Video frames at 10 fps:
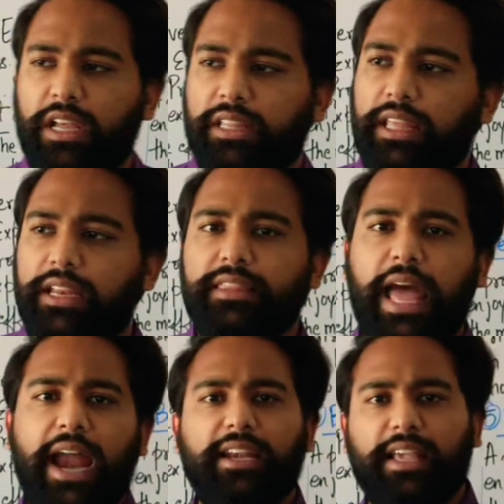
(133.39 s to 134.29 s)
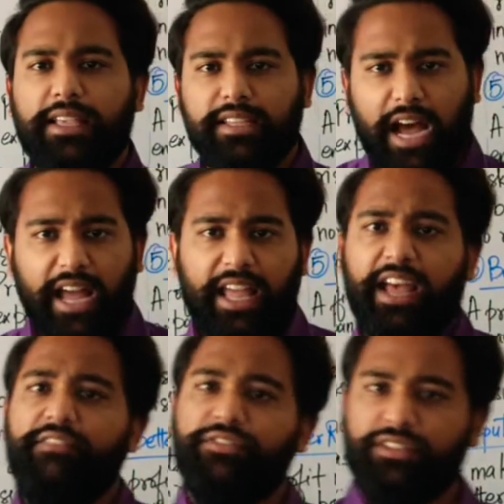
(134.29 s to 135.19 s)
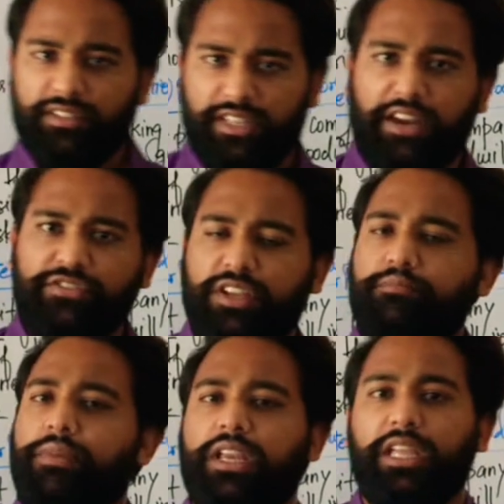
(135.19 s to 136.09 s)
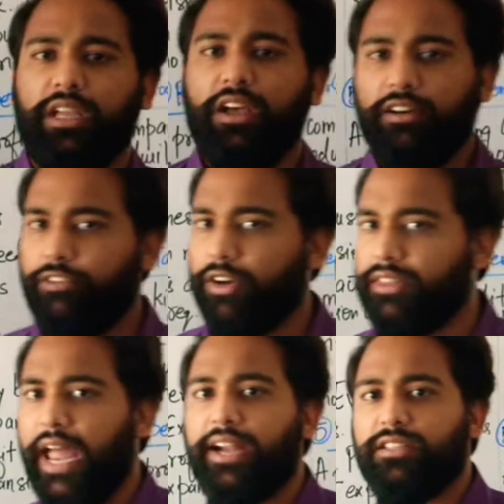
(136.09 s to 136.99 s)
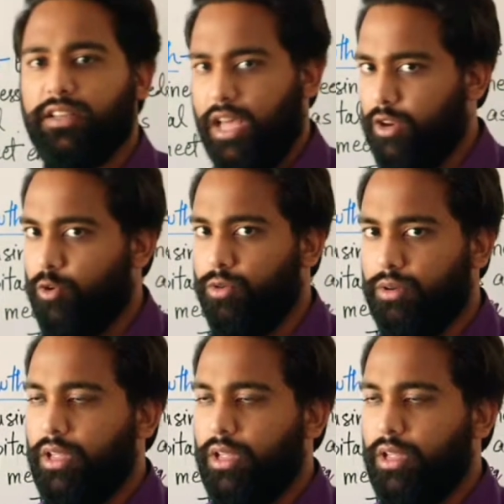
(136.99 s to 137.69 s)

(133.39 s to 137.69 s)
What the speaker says: then in that case I have saved some money for that scenario.